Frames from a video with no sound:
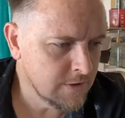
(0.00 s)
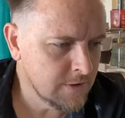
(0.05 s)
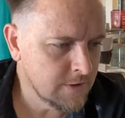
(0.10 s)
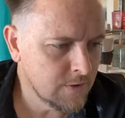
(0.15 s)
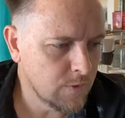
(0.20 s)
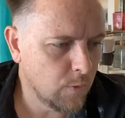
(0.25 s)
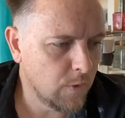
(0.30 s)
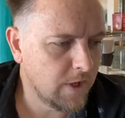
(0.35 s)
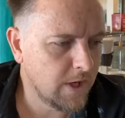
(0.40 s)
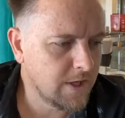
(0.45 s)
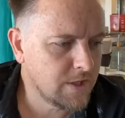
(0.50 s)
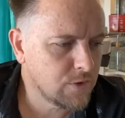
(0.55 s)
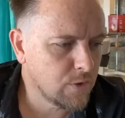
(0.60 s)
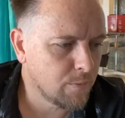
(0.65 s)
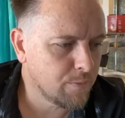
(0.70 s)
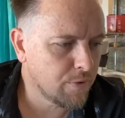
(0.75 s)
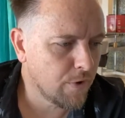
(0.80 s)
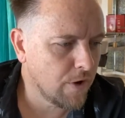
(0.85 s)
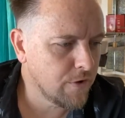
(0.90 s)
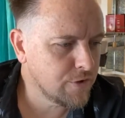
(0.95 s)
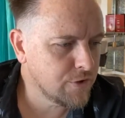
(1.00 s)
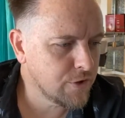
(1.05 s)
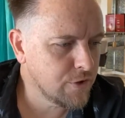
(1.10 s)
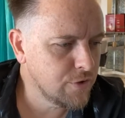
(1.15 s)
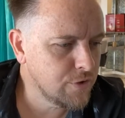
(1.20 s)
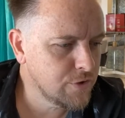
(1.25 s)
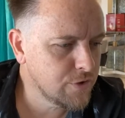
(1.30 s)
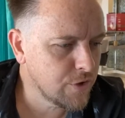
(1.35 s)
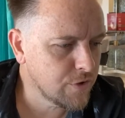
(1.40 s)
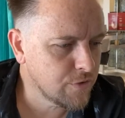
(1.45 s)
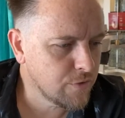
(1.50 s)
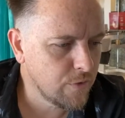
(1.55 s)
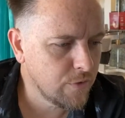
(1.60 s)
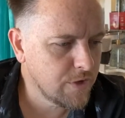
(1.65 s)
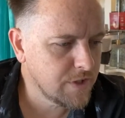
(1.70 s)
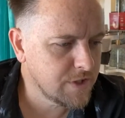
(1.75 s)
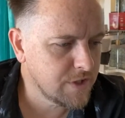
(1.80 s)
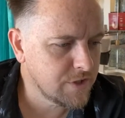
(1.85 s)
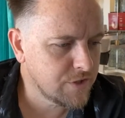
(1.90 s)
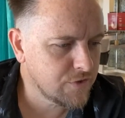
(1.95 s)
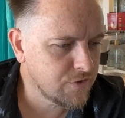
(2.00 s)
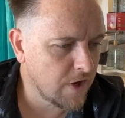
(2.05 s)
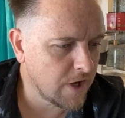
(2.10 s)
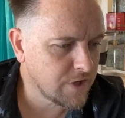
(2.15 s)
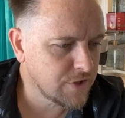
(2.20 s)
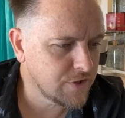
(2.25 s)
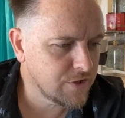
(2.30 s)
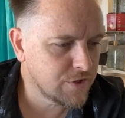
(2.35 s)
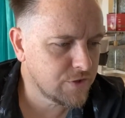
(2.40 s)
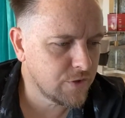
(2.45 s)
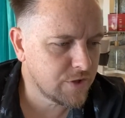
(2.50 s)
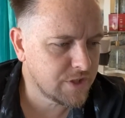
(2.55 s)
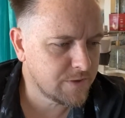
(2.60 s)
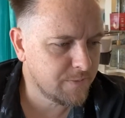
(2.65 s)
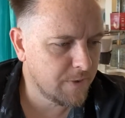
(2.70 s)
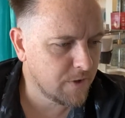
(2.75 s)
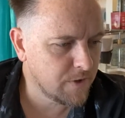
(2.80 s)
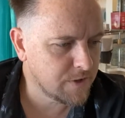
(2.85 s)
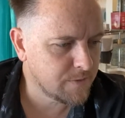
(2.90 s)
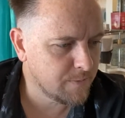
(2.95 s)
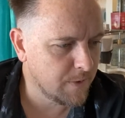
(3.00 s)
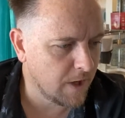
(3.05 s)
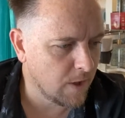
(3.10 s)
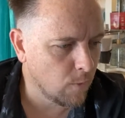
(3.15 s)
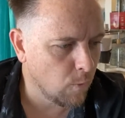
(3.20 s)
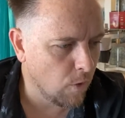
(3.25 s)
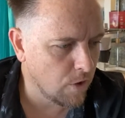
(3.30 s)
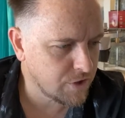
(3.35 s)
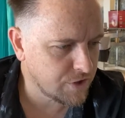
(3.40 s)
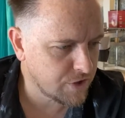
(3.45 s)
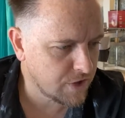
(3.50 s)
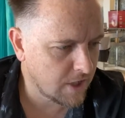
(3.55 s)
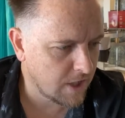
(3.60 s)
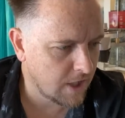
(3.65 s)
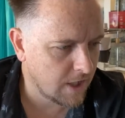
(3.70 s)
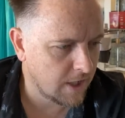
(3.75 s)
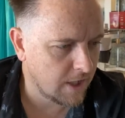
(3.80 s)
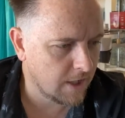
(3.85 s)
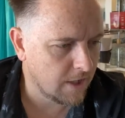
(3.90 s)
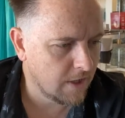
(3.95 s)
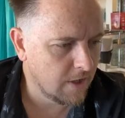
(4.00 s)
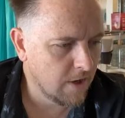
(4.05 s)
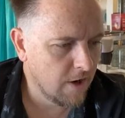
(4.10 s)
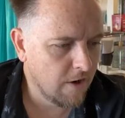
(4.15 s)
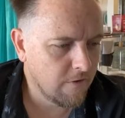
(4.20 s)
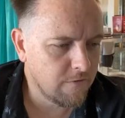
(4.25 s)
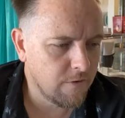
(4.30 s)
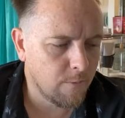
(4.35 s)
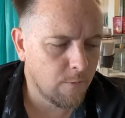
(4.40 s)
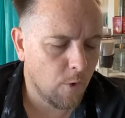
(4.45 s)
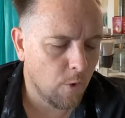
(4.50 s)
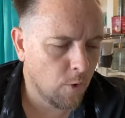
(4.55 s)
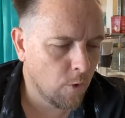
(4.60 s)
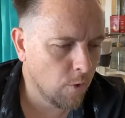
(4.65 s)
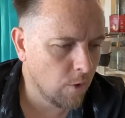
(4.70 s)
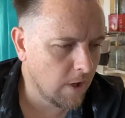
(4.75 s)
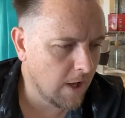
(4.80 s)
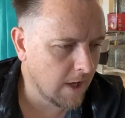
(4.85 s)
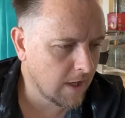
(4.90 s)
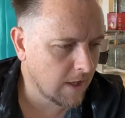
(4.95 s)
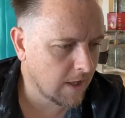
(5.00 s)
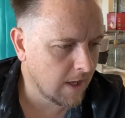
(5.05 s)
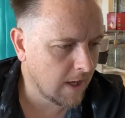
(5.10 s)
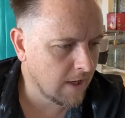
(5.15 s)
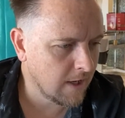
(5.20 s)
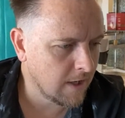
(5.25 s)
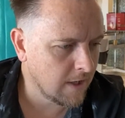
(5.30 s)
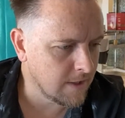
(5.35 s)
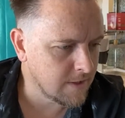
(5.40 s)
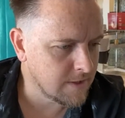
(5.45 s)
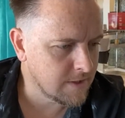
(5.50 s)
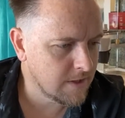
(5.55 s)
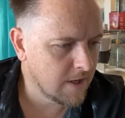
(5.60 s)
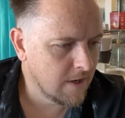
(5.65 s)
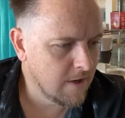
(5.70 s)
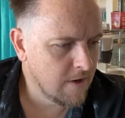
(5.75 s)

We need to approach Yahusha through his instructions to experience being washed clean from all uncleanliness.